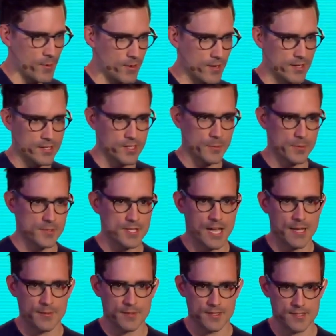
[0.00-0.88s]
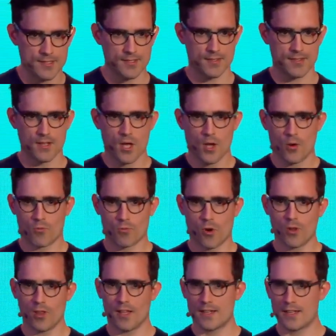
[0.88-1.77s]
morning in your pajamas and
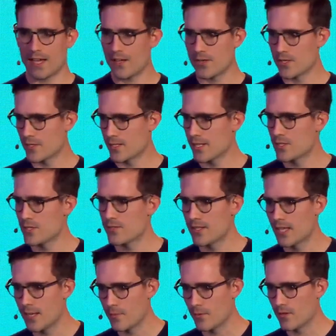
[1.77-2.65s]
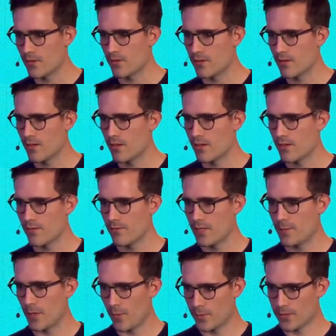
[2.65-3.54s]
roll on down to your kitchen table,
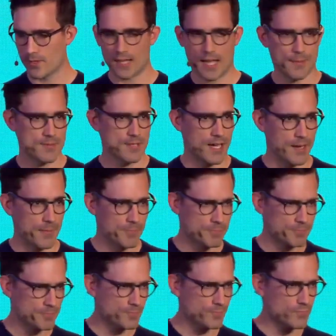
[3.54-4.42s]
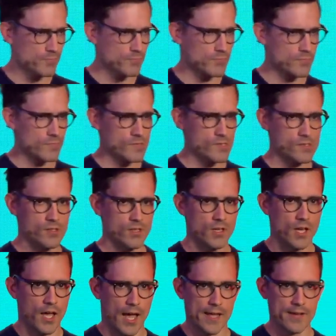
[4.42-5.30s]
flip open your laptop,
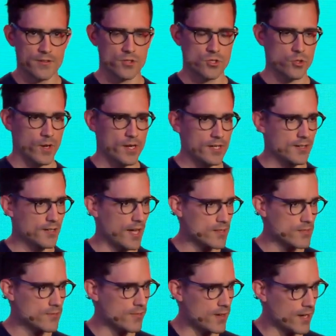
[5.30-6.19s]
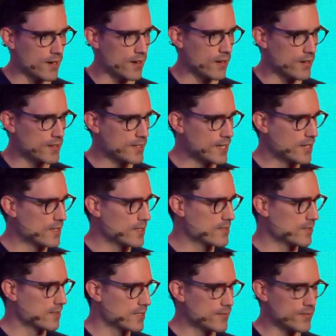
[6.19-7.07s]
and train a classifier on data
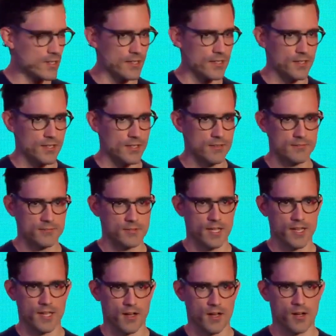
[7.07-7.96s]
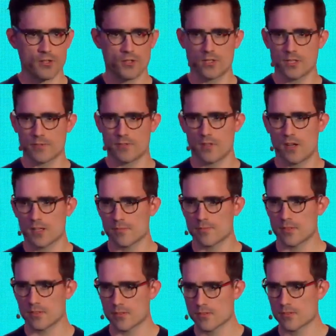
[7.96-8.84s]
that's living in, say, 100 different
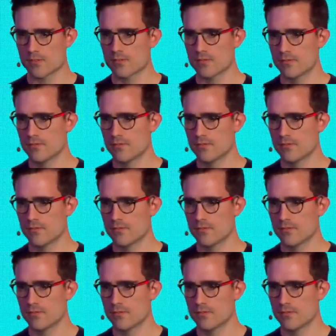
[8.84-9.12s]
hospitals.